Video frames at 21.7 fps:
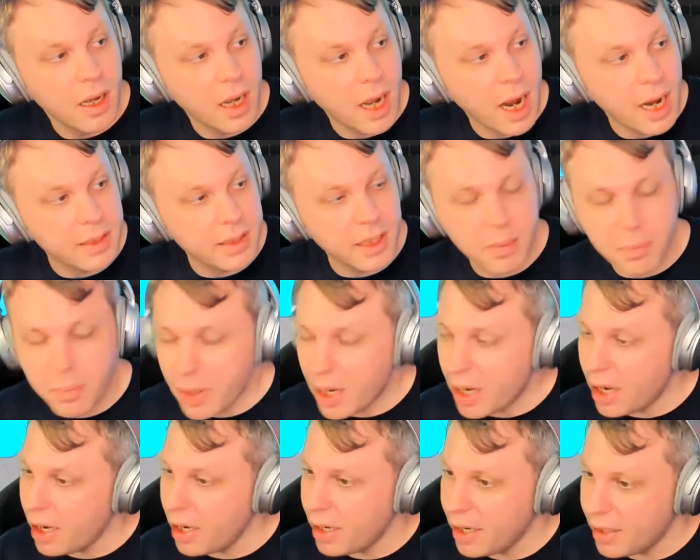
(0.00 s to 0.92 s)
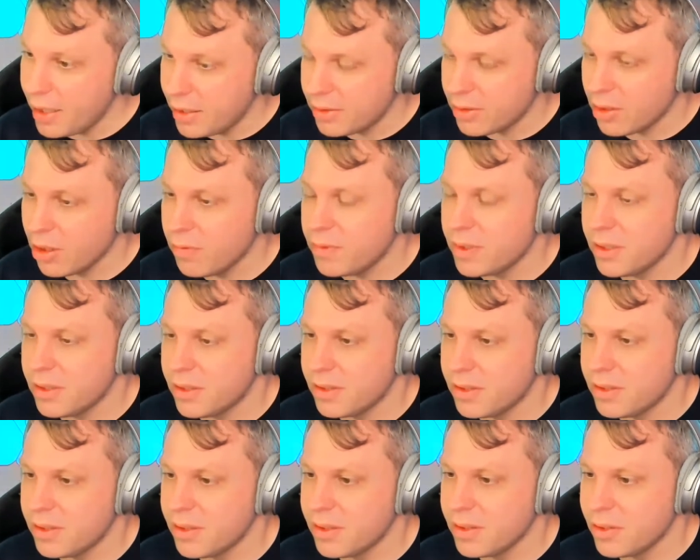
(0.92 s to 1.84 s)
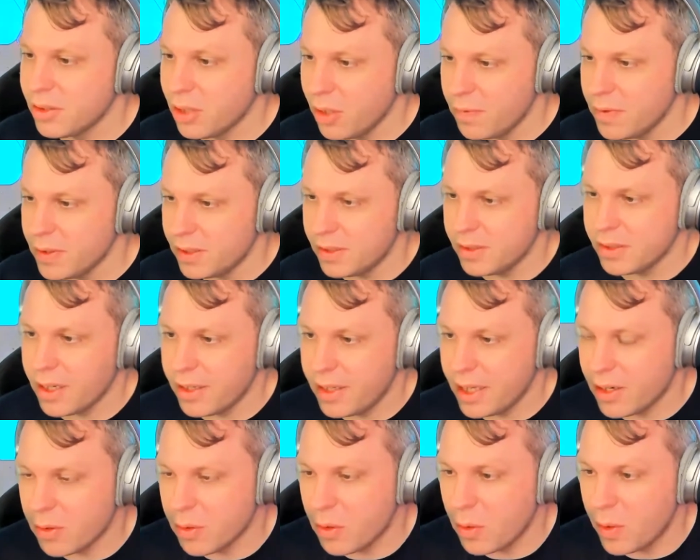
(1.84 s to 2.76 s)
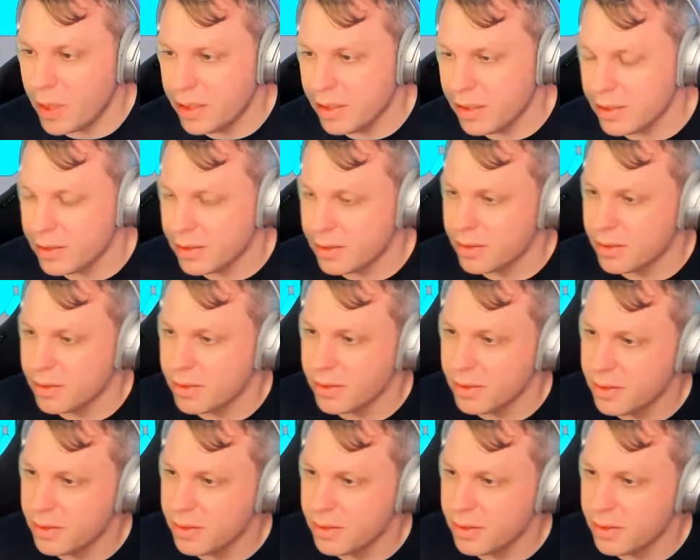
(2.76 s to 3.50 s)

I did buy a Surface. Surfaces, I think, are quite nice,